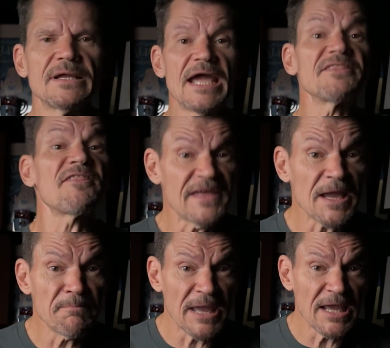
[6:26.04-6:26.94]
And the thing
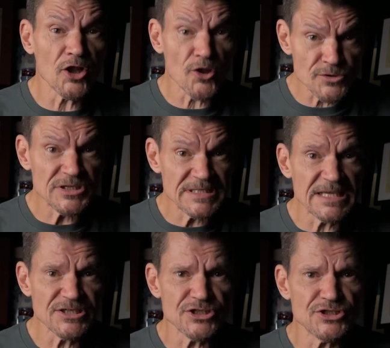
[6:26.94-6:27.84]
I'm paying close
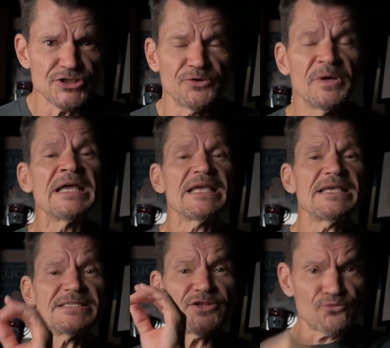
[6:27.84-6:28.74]
attention to
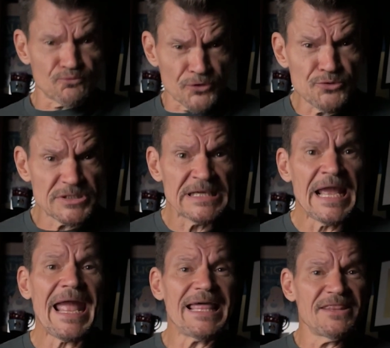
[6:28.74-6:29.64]
is the root
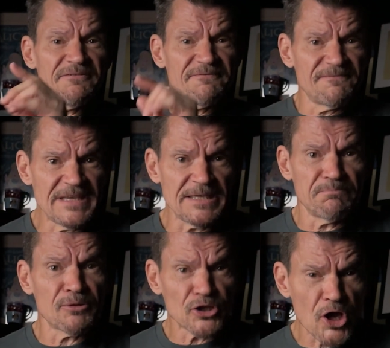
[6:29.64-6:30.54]
and the feet
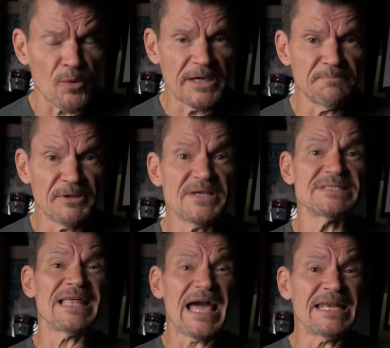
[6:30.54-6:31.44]
below it,
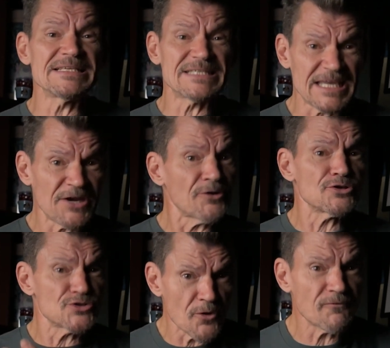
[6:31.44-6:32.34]
because that is the
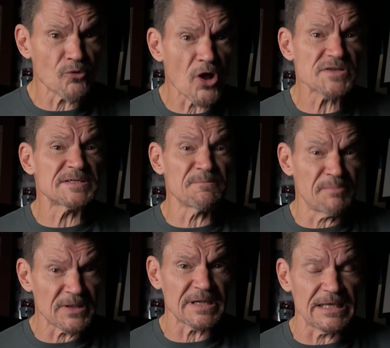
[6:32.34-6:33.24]
character's overall
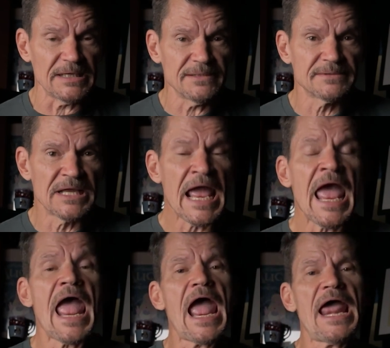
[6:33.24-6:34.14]
stability.
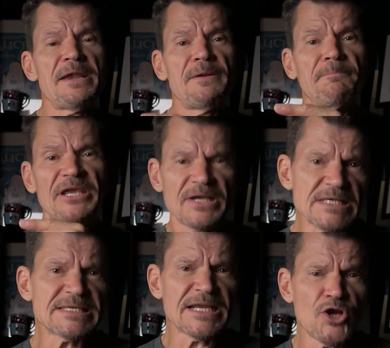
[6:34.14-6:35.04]
And
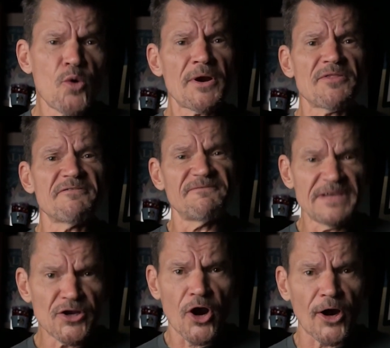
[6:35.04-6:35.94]
because I know where the
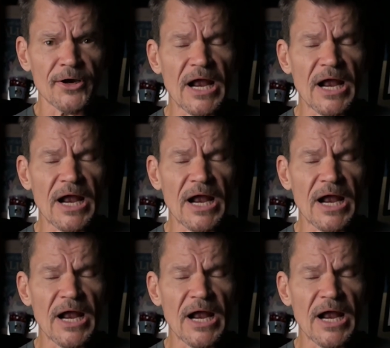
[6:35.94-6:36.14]
feet are,